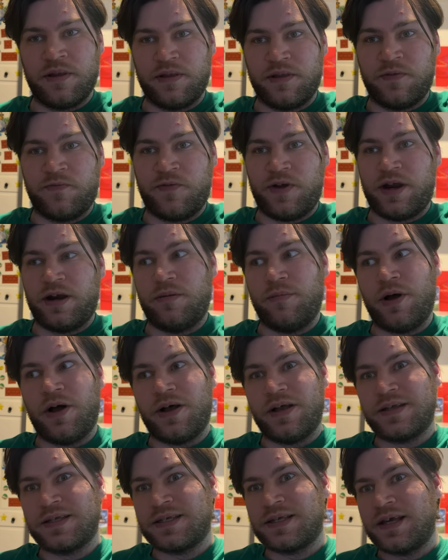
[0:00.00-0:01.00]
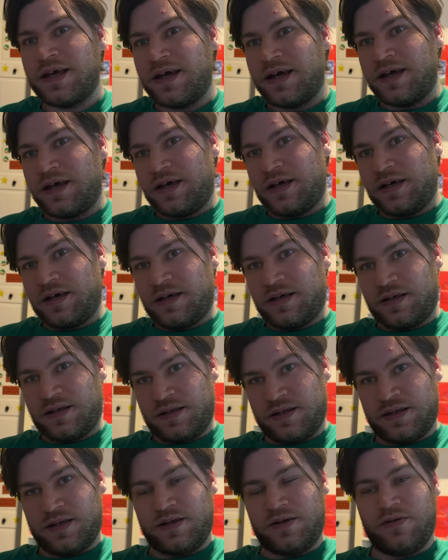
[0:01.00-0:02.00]
the final boss.
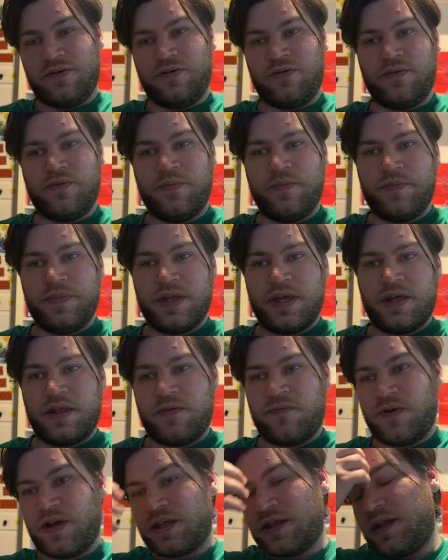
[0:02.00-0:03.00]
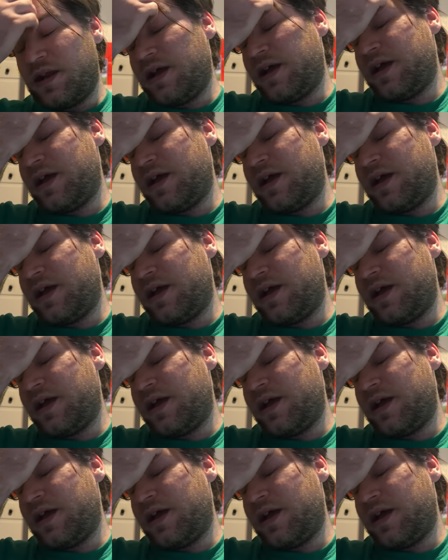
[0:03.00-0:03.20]
So, the fact that I